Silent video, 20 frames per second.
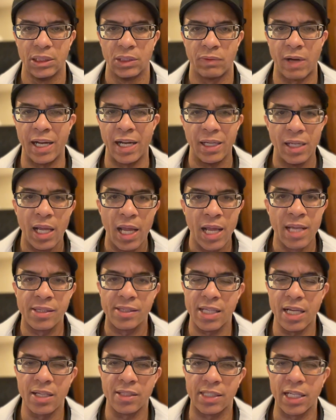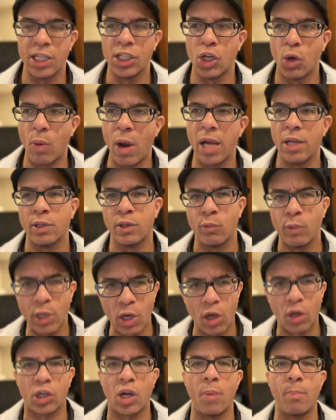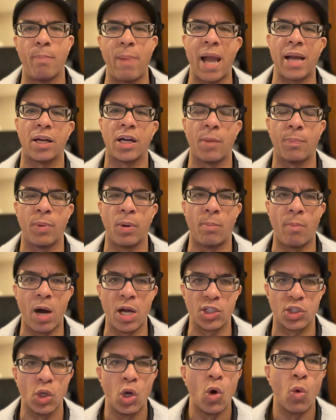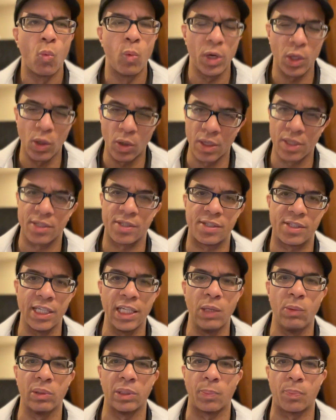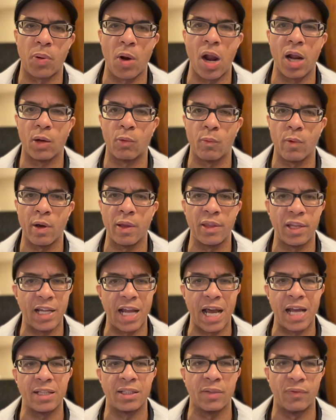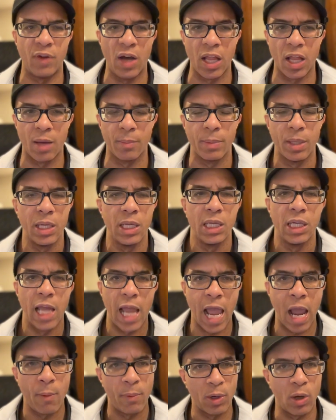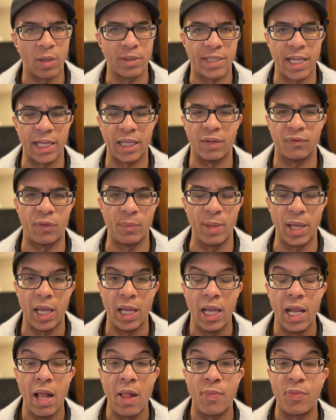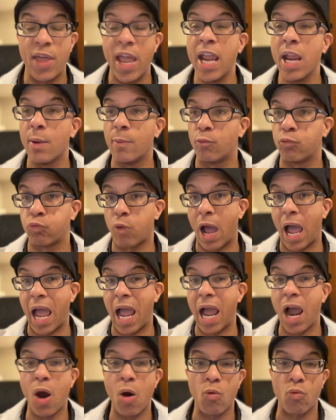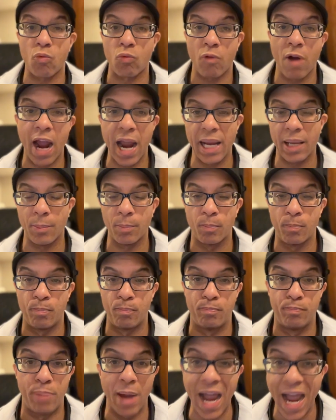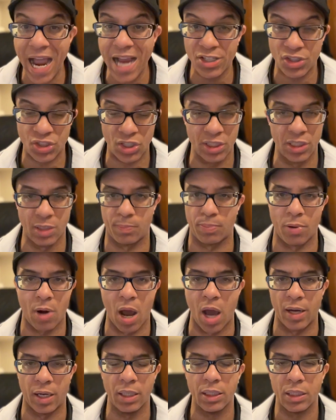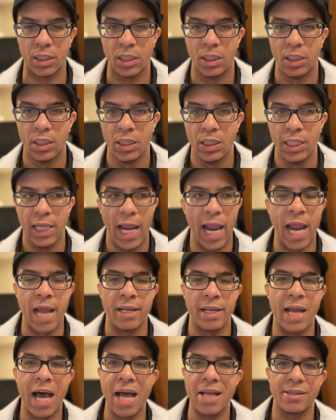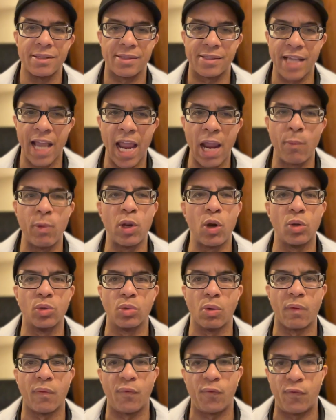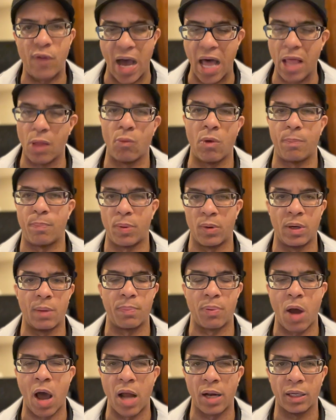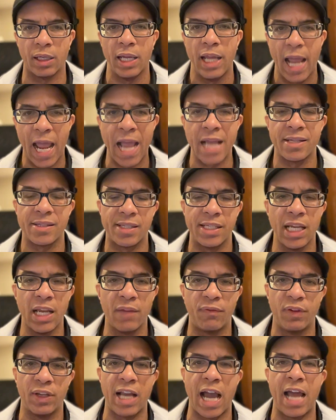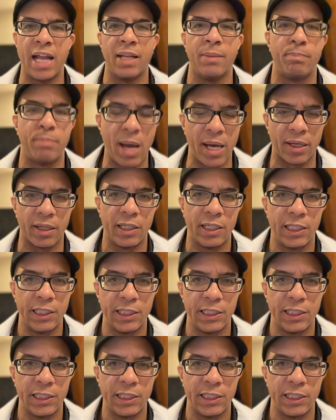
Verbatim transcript: right? Instead of saying, you know what, we're going to come back a couple months, we're going to see what the product and I develop, and we're going to take it from there. They outright bashing the product and not saying we're going to do a follow up on a product and seeing if it got any better.